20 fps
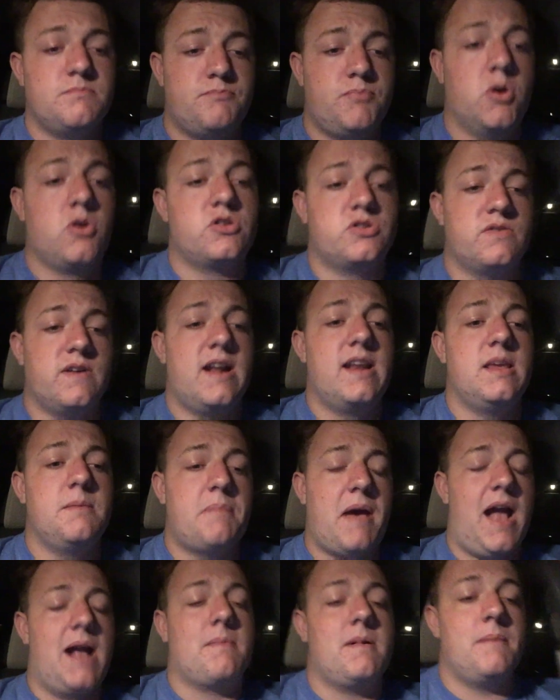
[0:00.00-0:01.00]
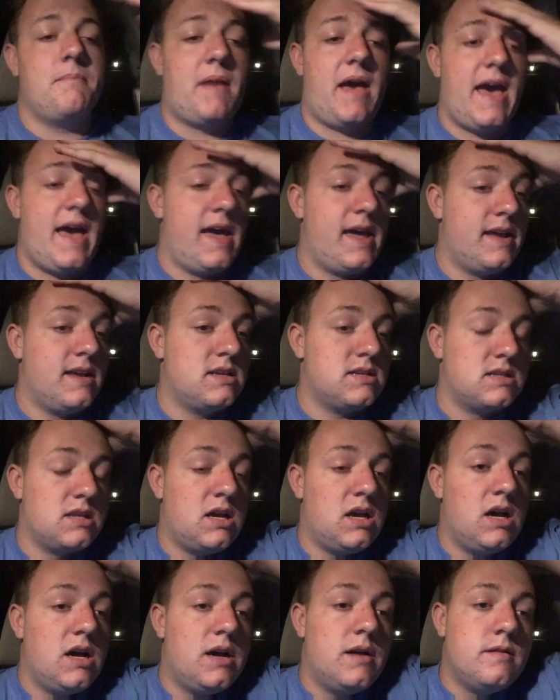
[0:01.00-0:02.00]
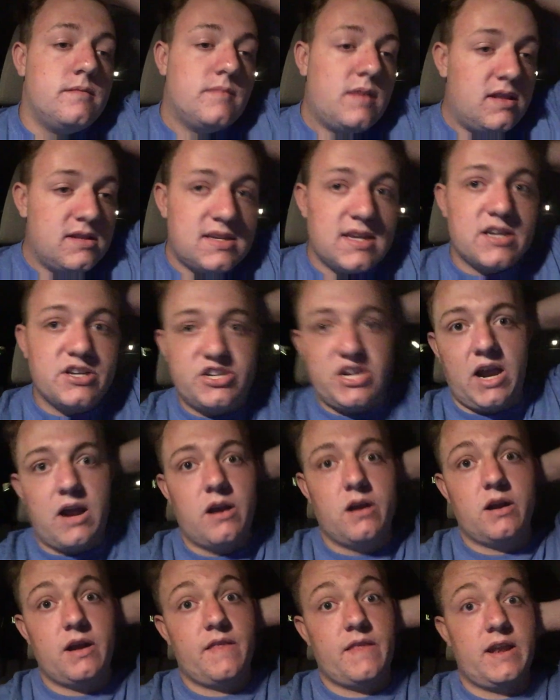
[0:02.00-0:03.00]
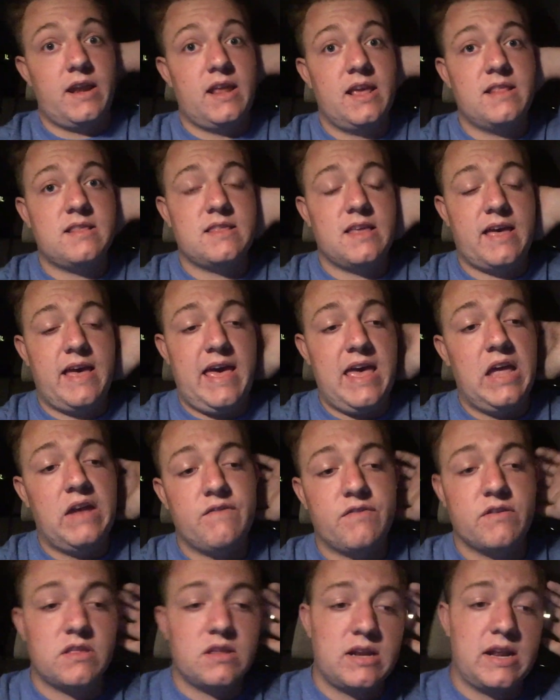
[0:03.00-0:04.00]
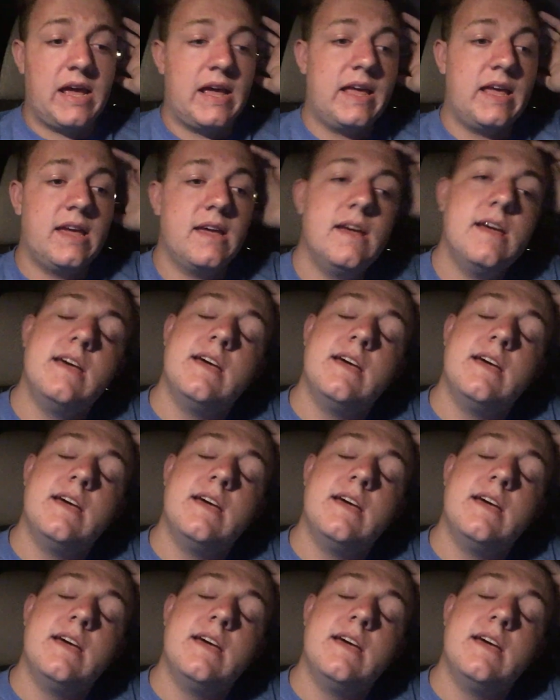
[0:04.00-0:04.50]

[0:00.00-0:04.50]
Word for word: books ready, pack my bags, and take a shower, and then hit the hay for the night.